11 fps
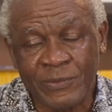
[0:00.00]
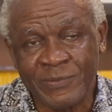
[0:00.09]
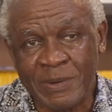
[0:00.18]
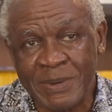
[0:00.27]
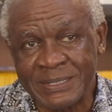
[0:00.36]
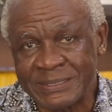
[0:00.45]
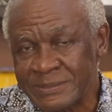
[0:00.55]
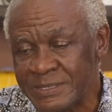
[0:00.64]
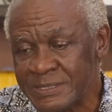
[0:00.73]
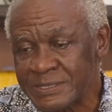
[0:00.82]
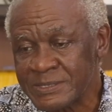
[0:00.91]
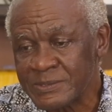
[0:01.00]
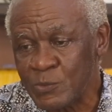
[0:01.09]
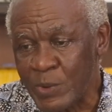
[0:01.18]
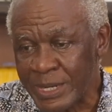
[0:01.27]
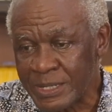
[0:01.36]
of urban trends
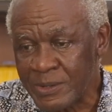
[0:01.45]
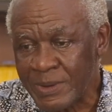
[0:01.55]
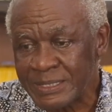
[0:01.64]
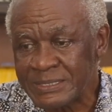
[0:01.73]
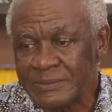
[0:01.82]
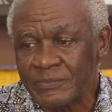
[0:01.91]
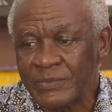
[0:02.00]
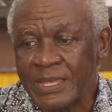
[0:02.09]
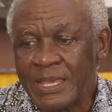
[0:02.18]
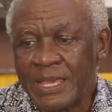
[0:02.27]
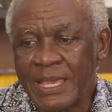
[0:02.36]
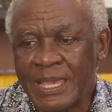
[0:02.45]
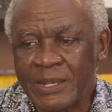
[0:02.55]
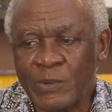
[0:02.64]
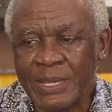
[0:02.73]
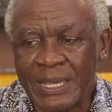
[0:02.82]
worldwide,
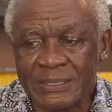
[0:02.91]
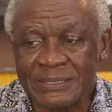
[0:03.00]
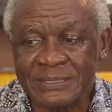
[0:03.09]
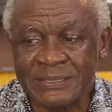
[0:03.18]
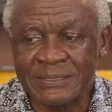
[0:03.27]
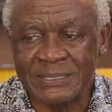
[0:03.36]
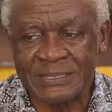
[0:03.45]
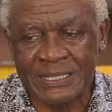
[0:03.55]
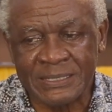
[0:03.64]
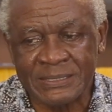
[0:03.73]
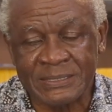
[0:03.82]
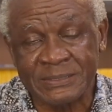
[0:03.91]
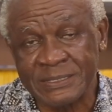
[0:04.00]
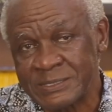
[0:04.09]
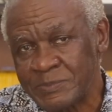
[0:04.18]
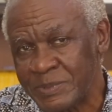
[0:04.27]
and we highlighted the challenges
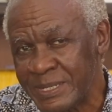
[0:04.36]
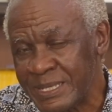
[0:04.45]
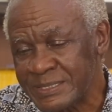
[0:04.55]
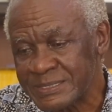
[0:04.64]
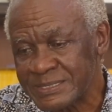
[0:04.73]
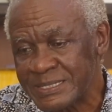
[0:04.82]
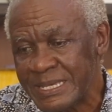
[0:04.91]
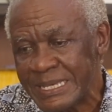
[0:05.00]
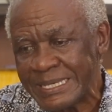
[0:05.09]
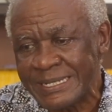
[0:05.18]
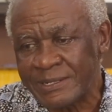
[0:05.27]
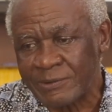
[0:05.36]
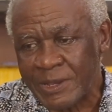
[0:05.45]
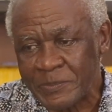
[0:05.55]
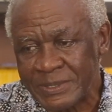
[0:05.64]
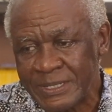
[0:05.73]
experienced in
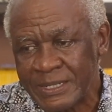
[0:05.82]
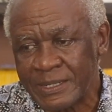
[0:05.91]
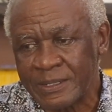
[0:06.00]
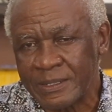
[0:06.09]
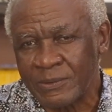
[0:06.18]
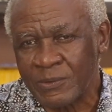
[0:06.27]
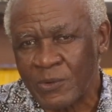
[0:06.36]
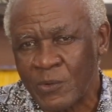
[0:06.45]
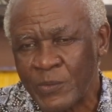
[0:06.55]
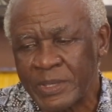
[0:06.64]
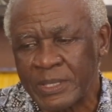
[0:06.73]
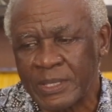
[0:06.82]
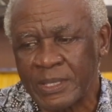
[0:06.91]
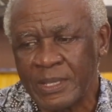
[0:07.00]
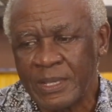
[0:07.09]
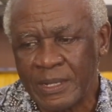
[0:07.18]
rapidly growing
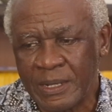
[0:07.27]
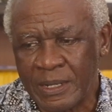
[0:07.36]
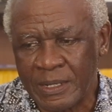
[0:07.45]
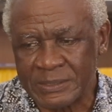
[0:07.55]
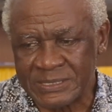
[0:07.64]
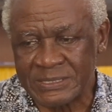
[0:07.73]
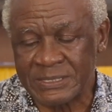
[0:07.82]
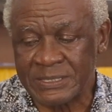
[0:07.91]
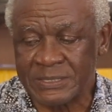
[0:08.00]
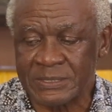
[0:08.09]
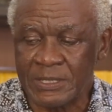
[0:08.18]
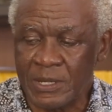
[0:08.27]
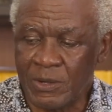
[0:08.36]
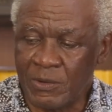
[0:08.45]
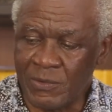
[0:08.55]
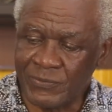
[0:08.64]
cities
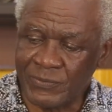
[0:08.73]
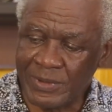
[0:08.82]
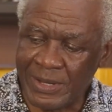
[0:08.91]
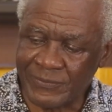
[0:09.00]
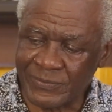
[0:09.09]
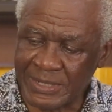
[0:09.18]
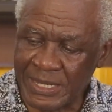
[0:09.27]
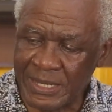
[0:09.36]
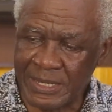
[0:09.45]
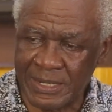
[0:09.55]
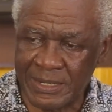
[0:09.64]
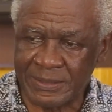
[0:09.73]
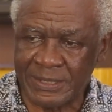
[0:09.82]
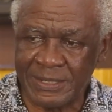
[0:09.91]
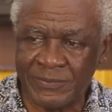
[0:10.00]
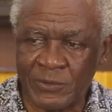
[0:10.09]
of Africa and
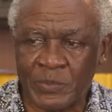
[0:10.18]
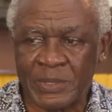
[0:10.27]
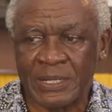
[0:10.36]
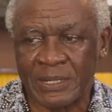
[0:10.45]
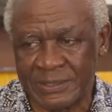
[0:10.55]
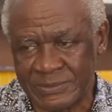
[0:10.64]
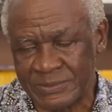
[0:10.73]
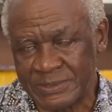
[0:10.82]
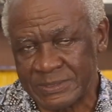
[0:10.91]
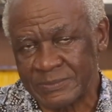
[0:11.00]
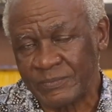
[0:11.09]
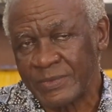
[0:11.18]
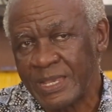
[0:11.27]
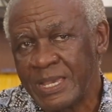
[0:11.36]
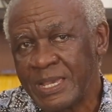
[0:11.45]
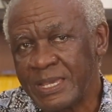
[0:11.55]
other developing countries.
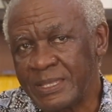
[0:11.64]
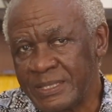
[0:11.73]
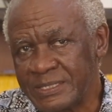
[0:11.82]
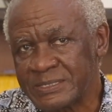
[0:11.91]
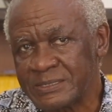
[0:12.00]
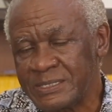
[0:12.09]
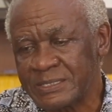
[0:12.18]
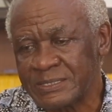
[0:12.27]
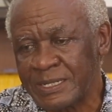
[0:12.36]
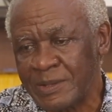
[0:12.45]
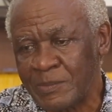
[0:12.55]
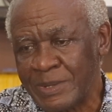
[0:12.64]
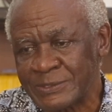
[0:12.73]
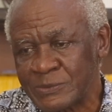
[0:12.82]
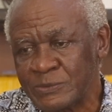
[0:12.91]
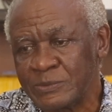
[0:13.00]
In this lecture
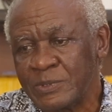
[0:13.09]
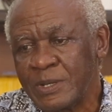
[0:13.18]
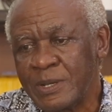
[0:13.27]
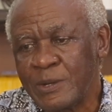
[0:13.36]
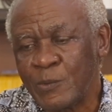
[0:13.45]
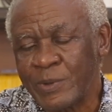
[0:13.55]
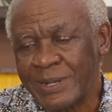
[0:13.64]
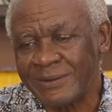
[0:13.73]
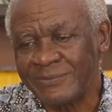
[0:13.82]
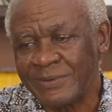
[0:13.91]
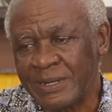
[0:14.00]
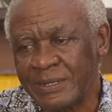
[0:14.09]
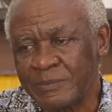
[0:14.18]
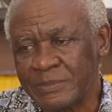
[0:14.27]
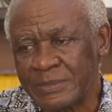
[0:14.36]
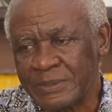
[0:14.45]
number 2, we cover
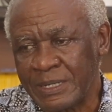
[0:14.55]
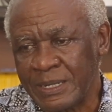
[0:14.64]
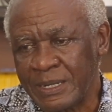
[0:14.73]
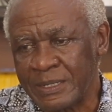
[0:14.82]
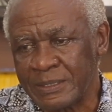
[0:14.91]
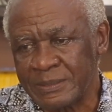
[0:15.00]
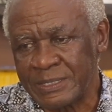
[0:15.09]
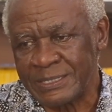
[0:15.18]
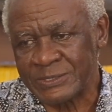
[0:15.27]
the